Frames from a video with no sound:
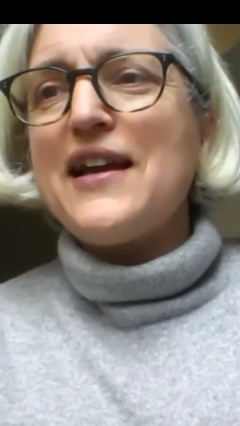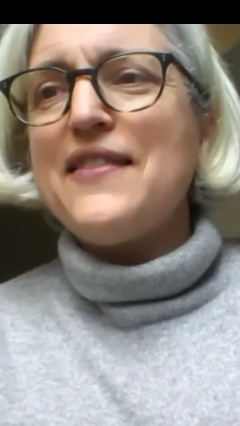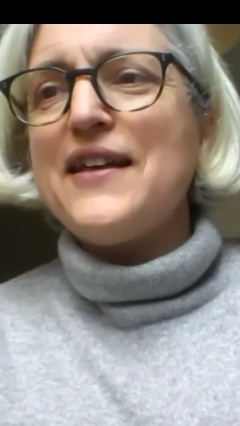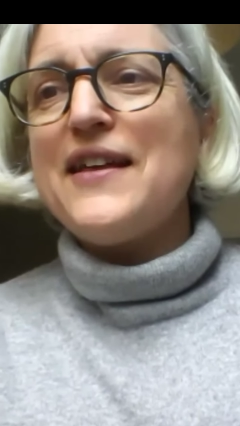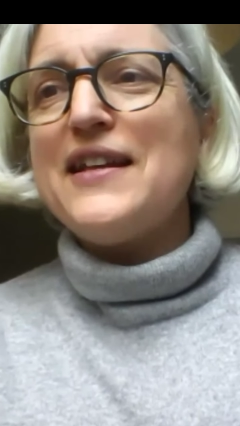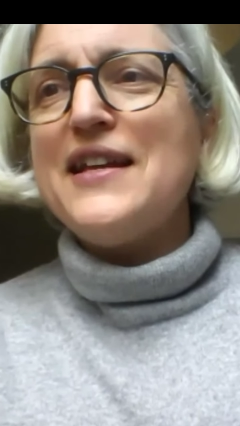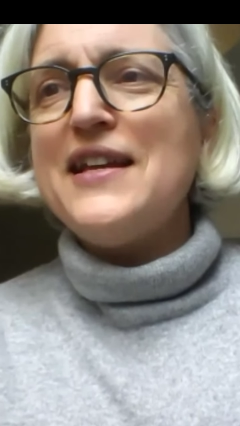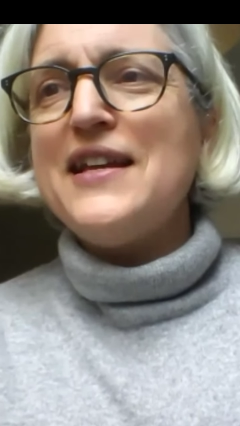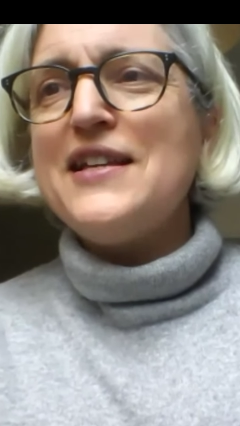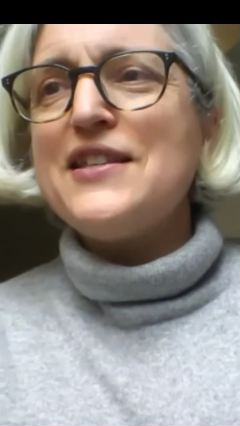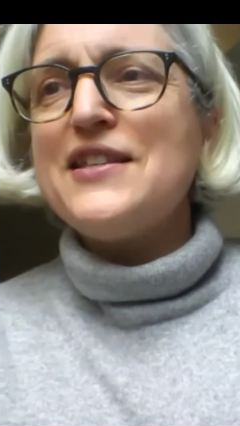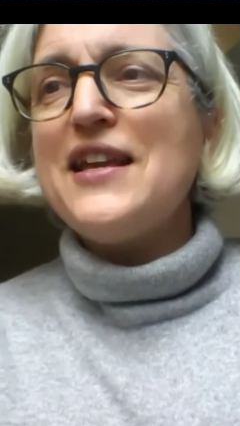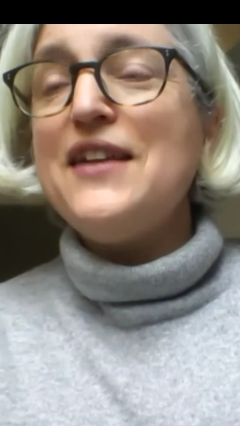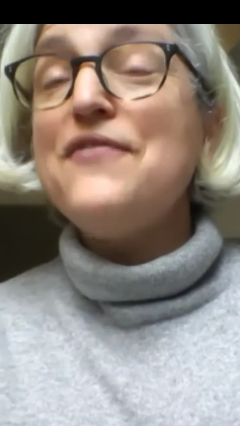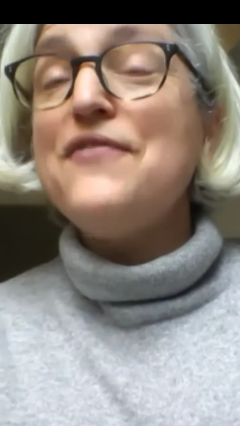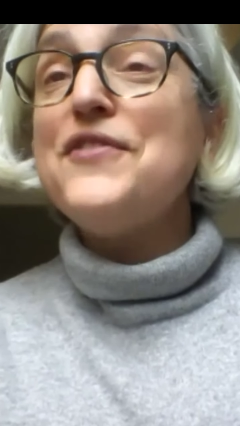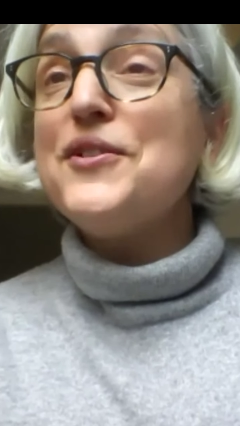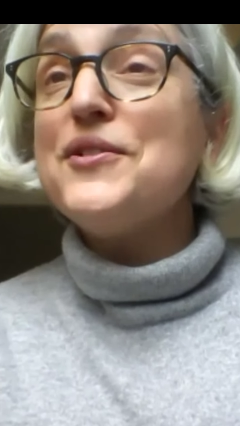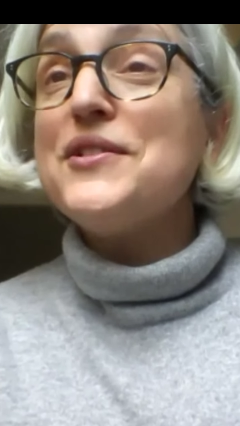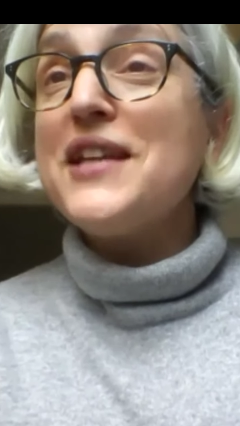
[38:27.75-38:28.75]
and then he
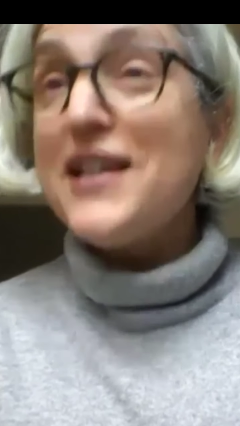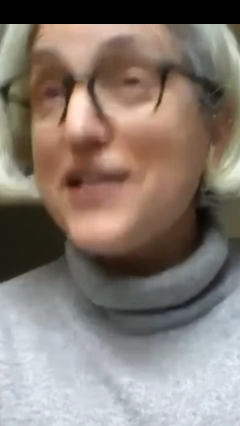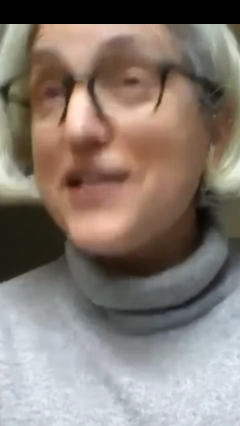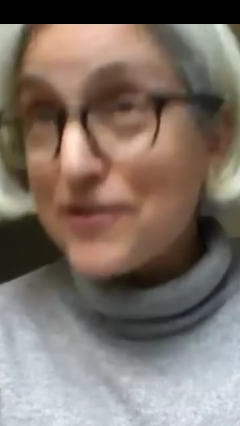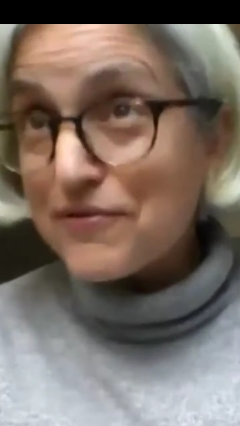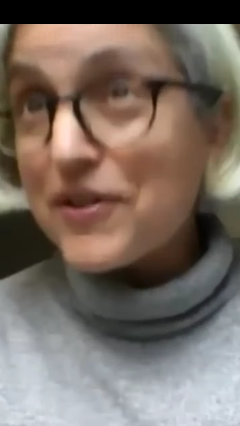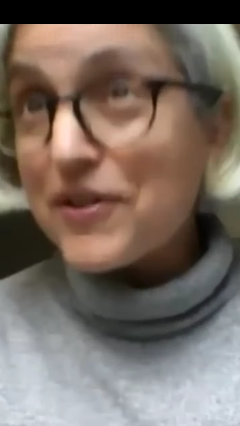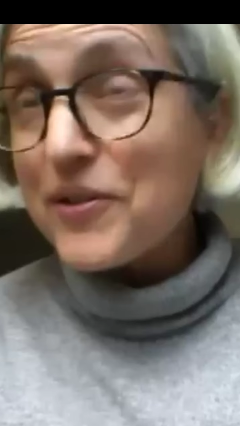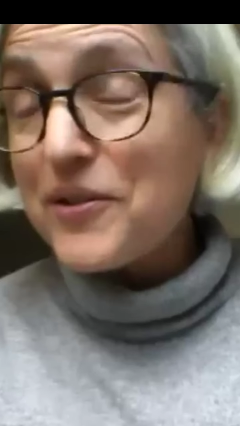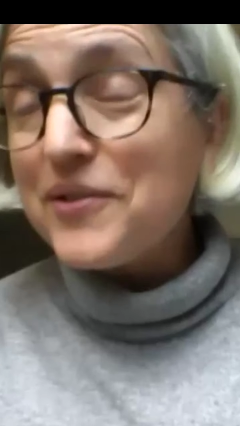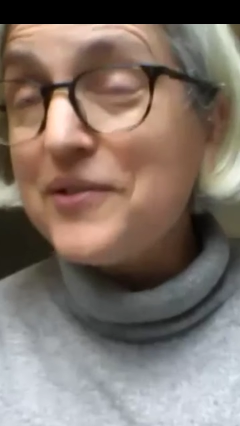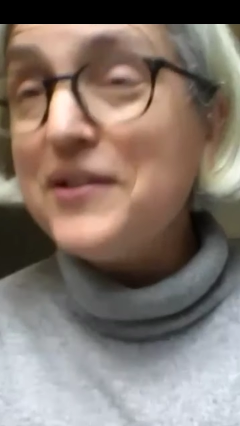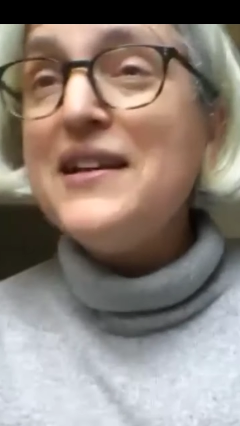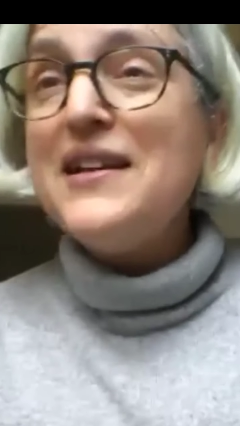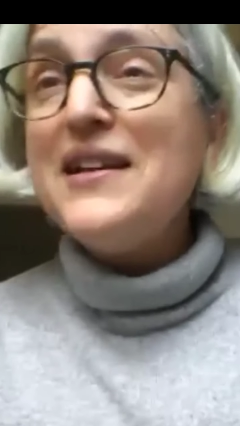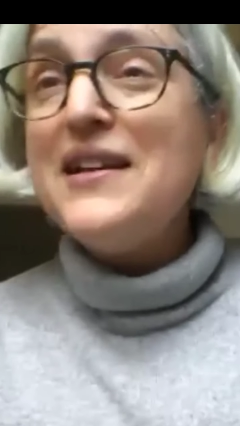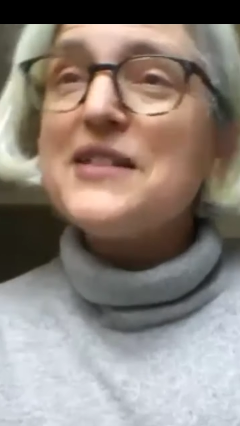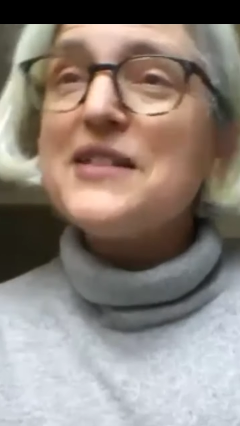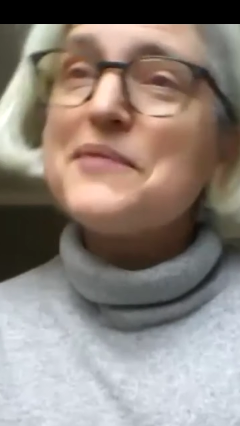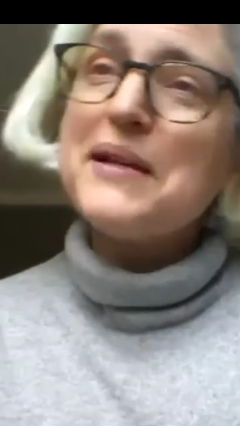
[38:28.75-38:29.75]
views his role
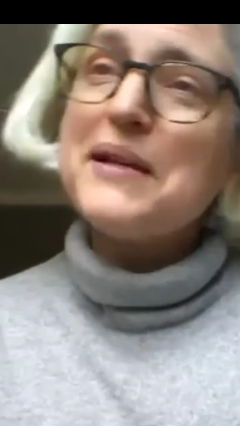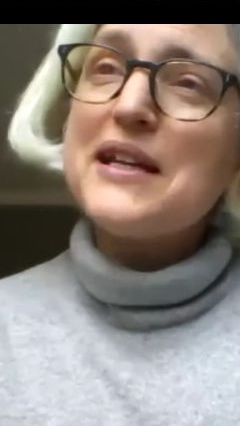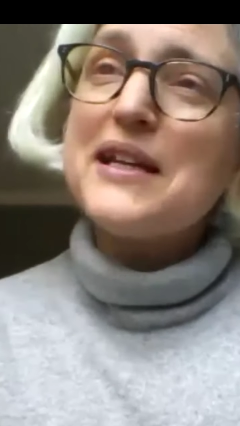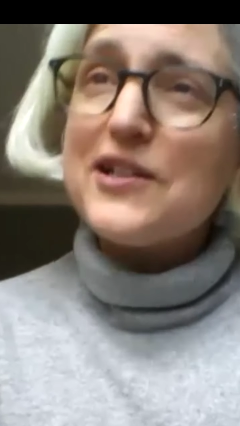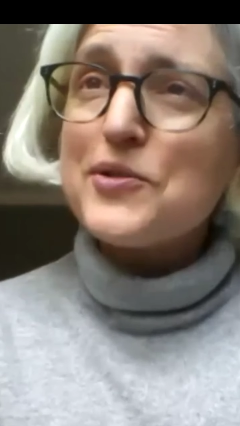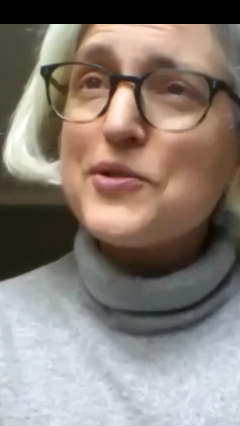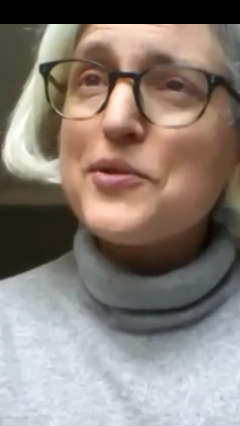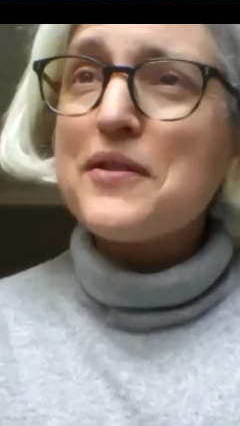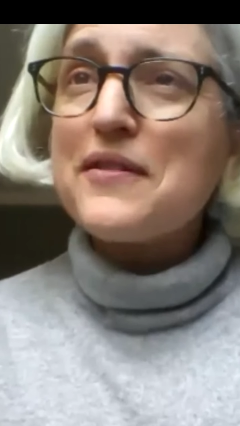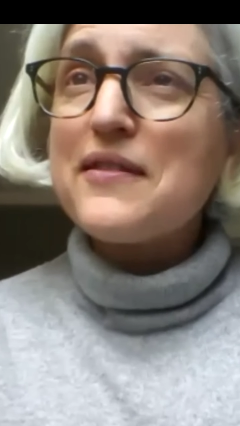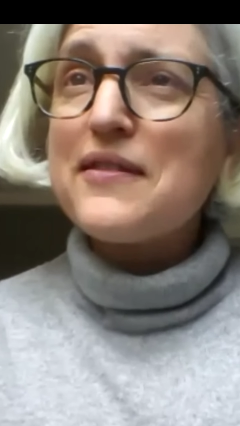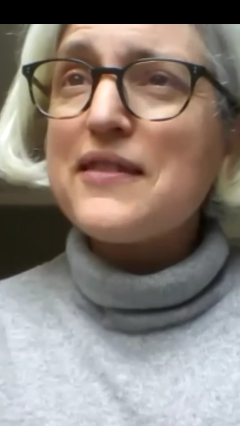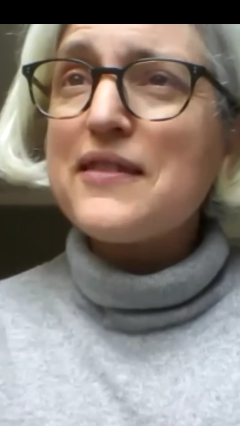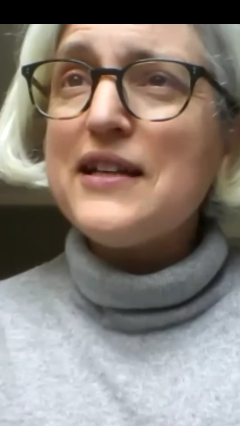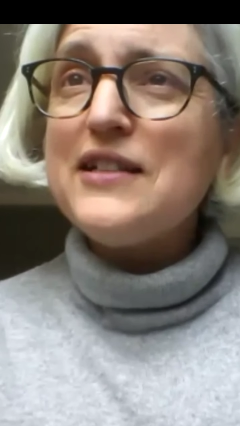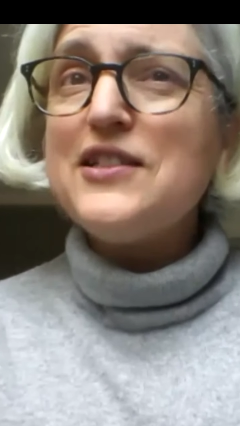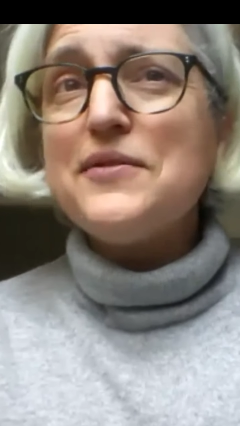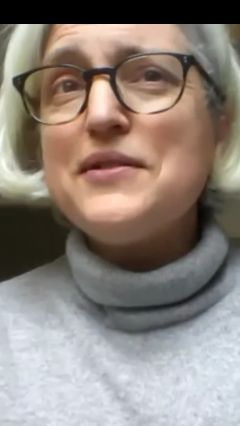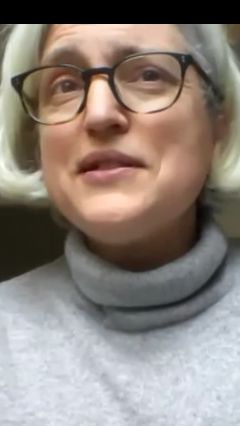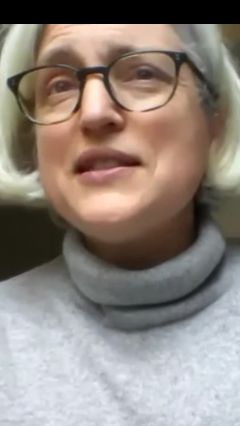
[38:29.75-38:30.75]
as making sure that they
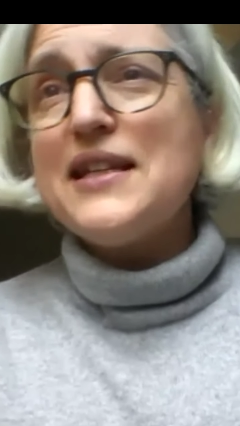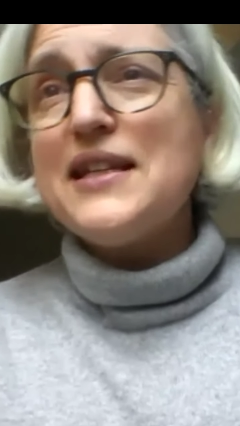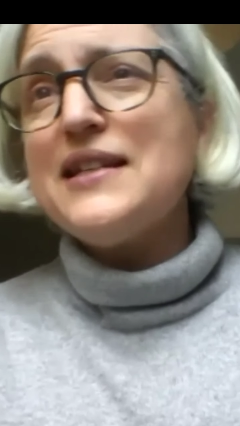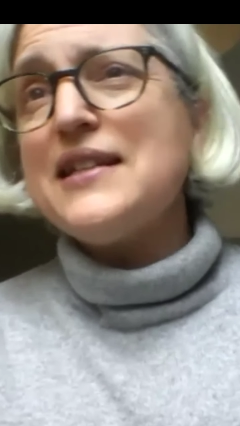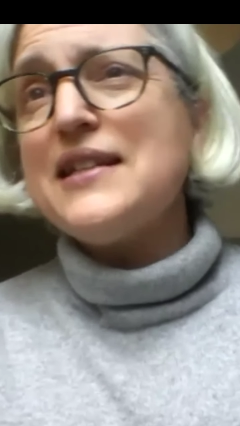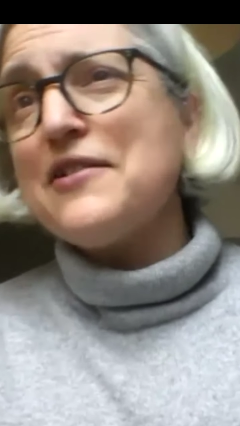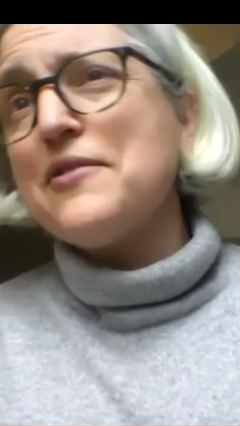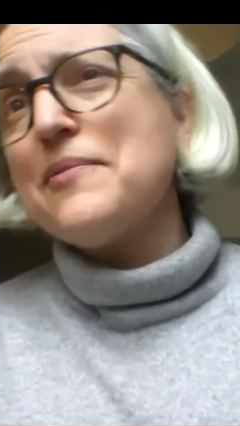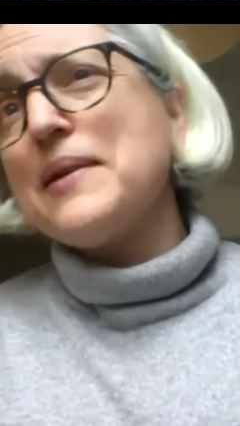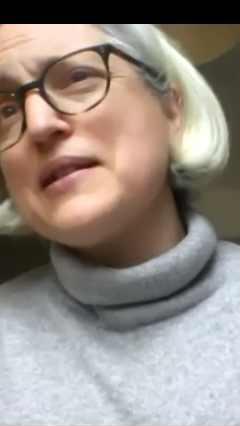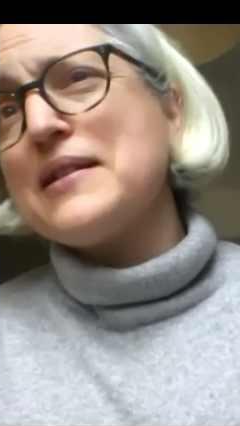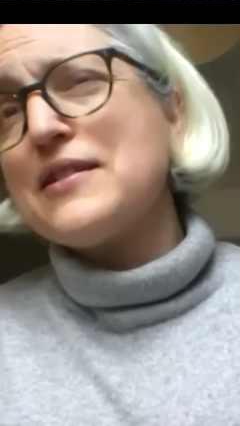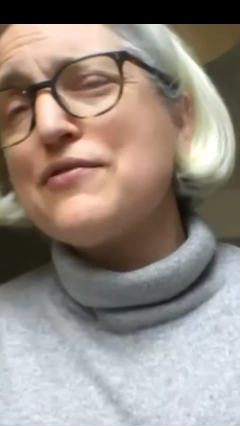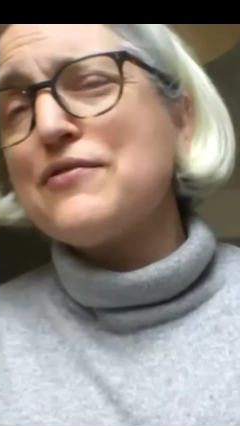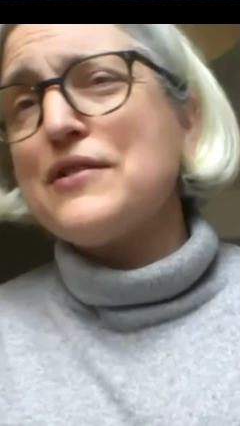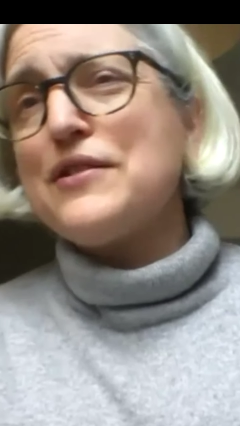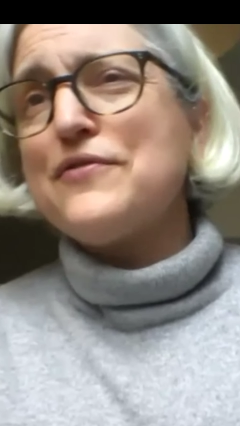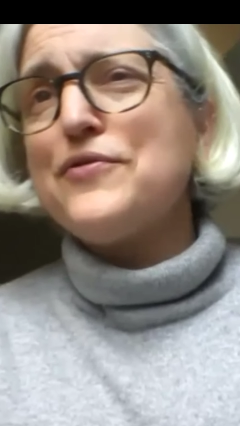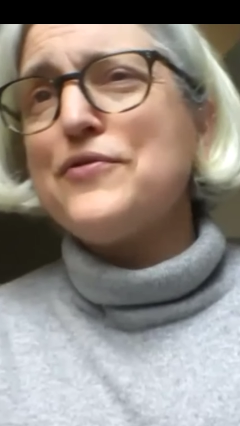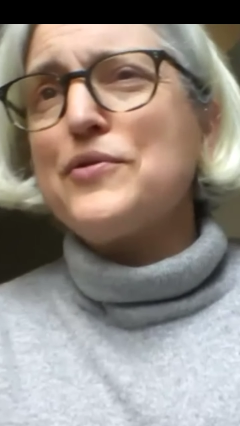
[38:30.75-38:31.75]
do indeed hear about it
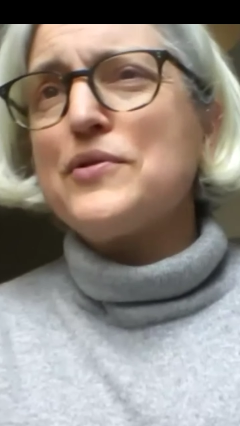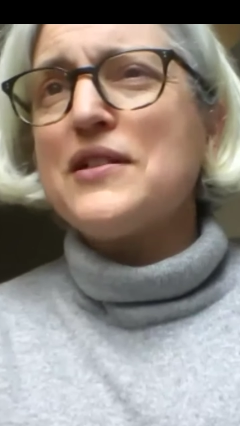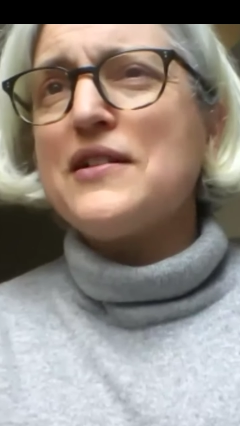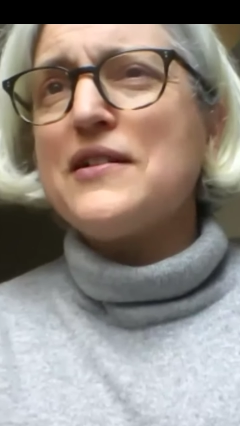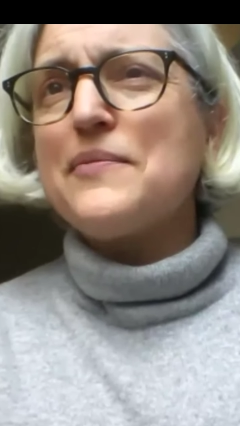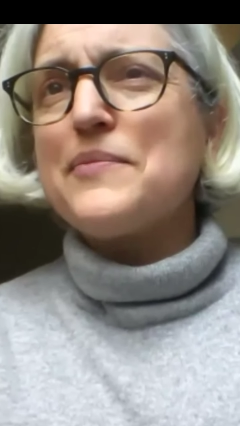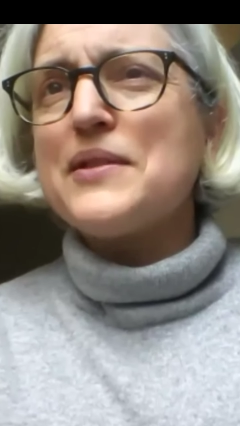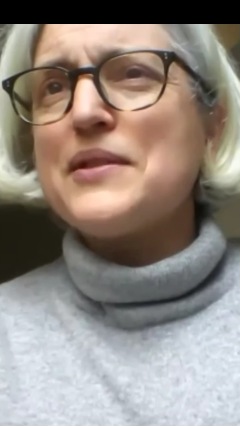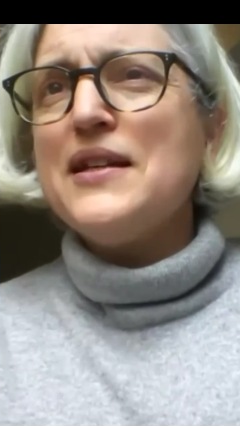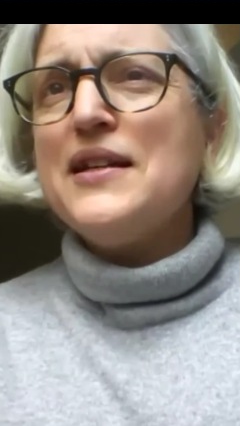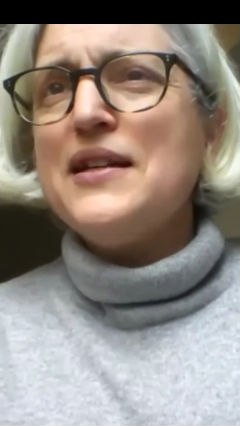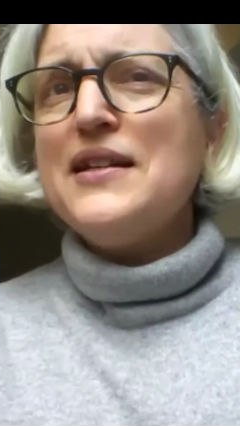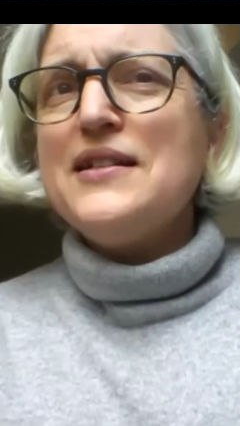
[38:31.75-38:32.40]
3 or 4 times.